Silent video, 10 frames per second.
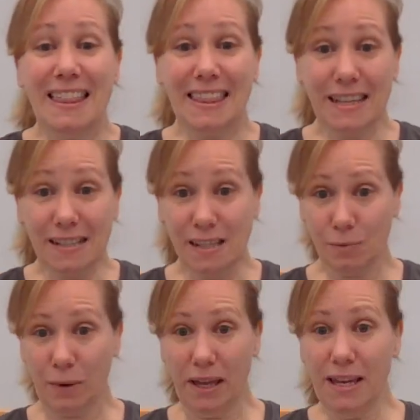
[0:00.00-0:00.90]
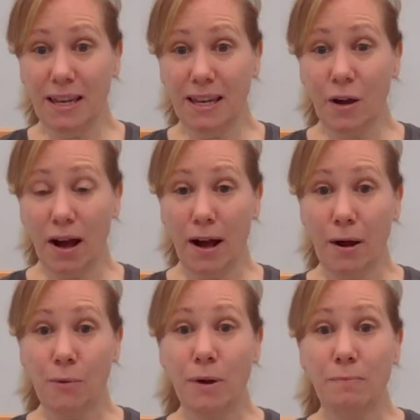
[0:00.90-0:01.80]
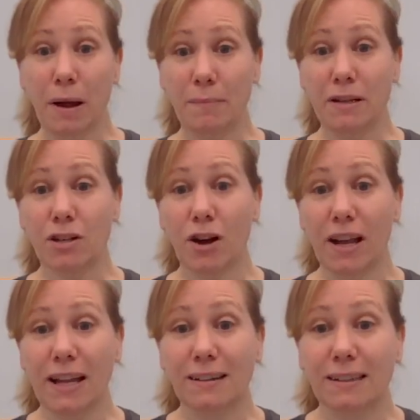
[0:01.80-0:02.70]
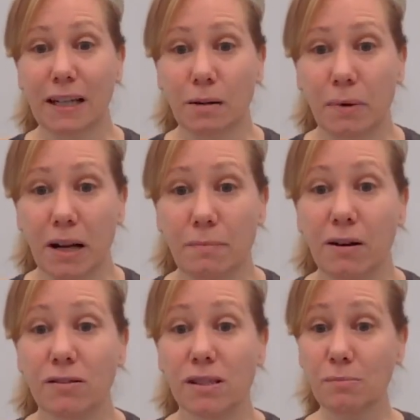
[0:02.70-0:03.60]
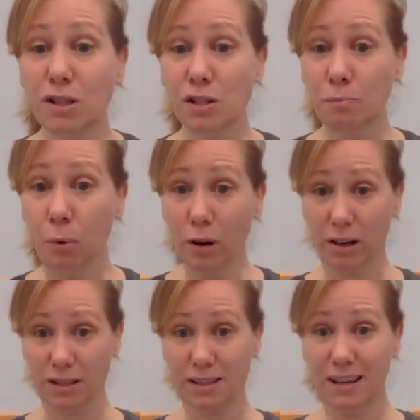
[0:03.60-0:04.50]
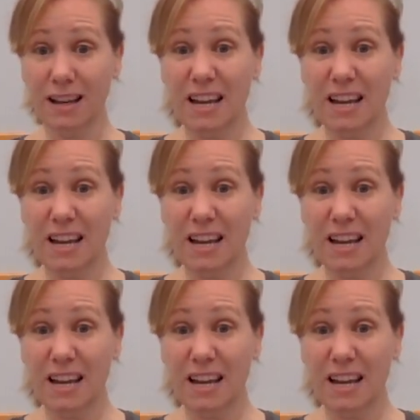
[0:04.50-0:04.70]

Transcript: This week, we might be talking a little bit about some sports.